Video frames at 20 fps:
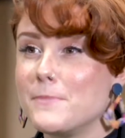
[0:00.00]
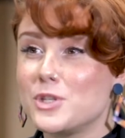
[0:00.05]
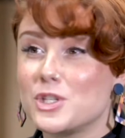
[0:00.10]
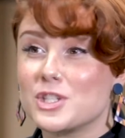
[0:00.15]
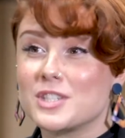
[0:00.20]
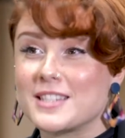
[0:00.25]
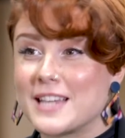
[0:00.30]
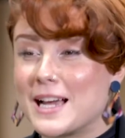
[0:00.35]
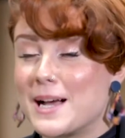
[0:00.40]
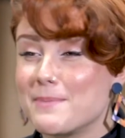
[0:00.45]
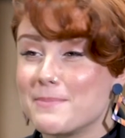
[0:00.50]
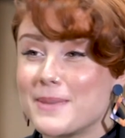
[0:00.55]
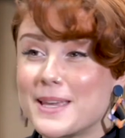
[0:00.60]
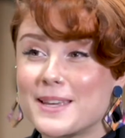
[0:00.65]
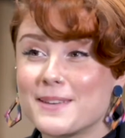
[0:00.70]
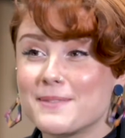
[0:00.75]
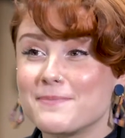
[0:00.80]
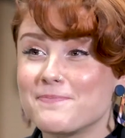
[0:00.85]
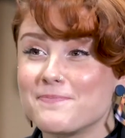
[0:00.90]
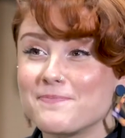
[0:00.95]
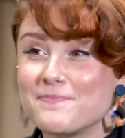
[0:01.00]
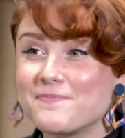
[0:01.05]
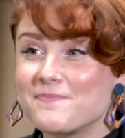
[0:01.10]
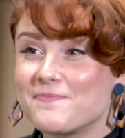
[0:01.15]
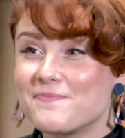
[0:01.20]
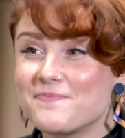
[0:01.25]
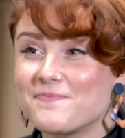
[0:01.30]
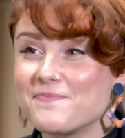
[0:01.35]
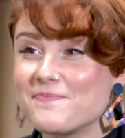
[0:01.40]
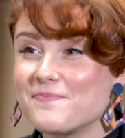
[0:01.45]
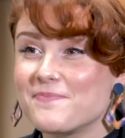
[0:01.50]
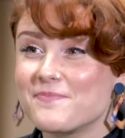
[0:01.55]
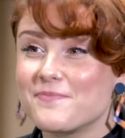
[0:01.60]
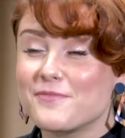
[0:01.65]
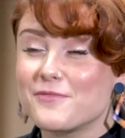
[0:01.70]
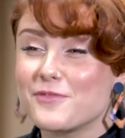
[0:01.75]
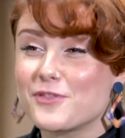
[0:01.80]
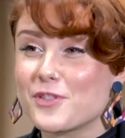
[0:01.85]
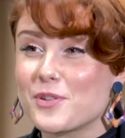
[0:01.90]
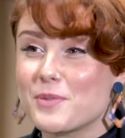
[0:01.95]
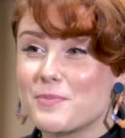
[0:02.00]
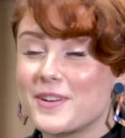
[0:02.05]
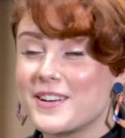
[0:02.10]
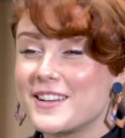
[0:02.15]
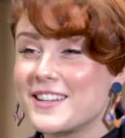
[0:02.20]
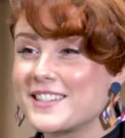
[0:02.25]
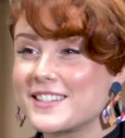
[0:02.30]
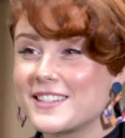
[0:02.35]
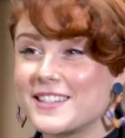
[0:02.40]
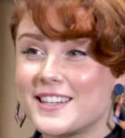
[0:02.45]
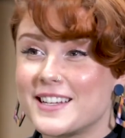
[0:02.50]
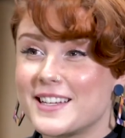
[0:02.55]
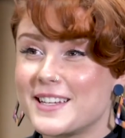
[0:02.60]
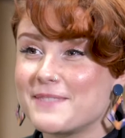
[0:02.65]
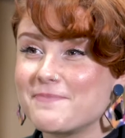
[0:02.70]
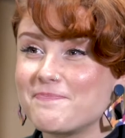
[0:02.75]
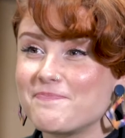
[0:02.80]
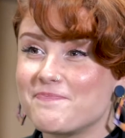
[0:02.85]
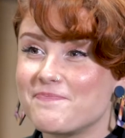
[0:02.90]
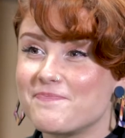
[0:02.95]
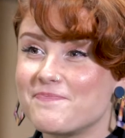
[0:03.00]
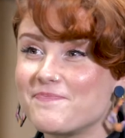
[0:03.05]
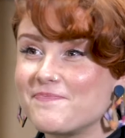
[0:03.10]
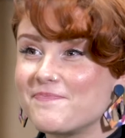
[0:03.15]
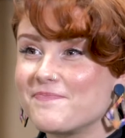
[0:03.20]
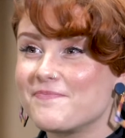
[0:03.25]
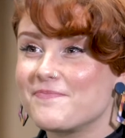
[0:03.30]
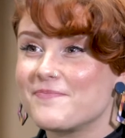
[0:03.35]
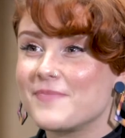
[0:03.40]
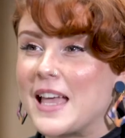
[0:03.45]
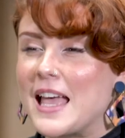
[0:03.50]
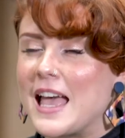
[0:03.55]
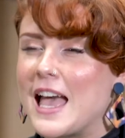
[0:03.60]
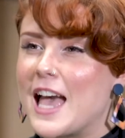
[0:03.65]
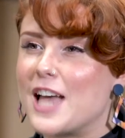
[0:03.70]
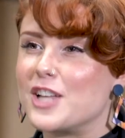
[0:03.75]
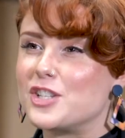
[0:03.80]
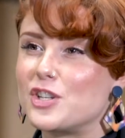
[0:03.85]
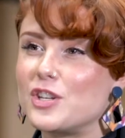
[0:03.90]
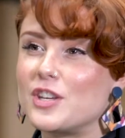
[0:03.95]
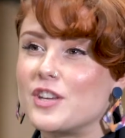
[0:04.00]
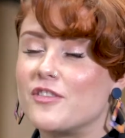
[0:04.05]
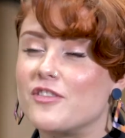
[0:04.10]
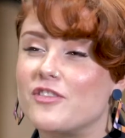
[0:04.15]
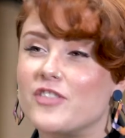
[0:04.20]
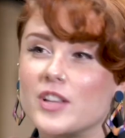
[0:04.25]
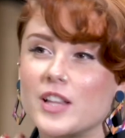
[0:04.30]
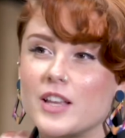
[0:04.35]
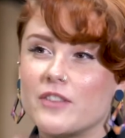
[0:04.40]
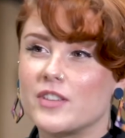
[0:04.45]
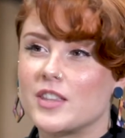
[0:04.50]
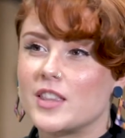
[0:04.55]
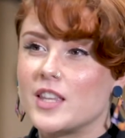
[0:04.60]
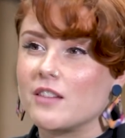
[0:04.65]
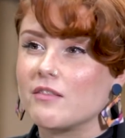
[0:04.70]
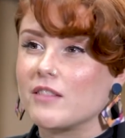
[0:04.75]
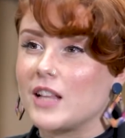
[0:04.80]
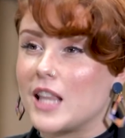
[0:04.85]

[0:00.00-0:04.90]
just humming for a period of time until you can feel everything